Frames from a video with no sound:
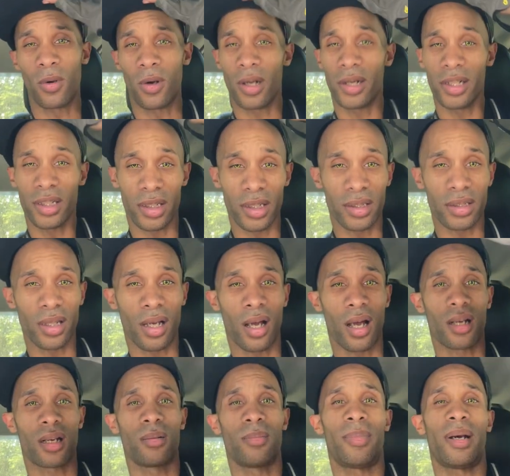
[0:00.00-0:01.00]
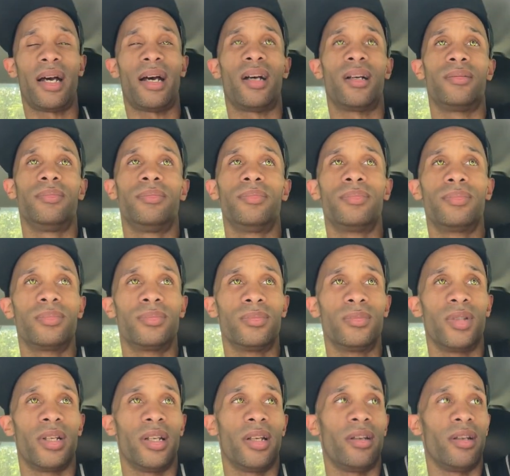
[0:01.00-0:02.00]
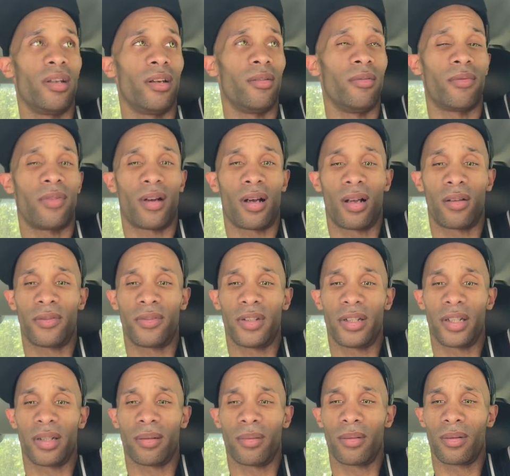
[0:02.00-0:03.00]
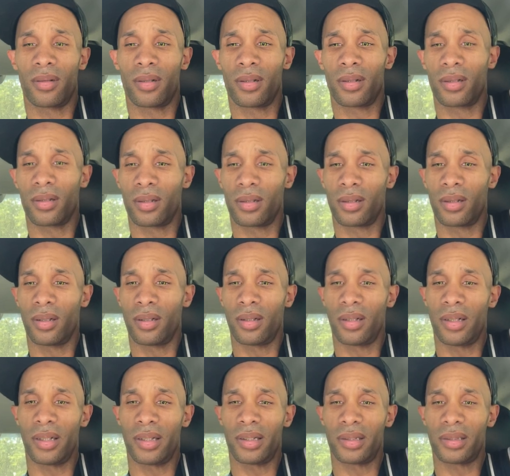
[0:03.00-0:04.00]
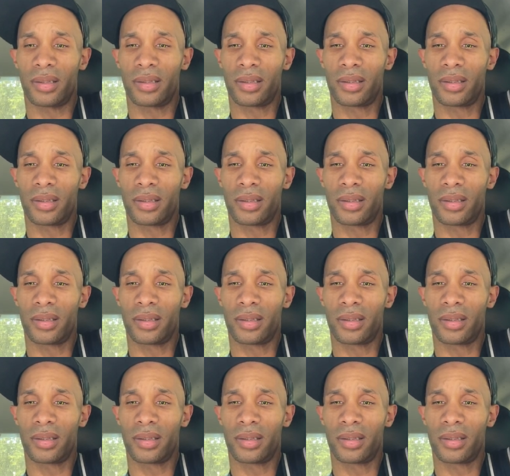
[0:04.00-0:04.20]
wanted to talk about involving this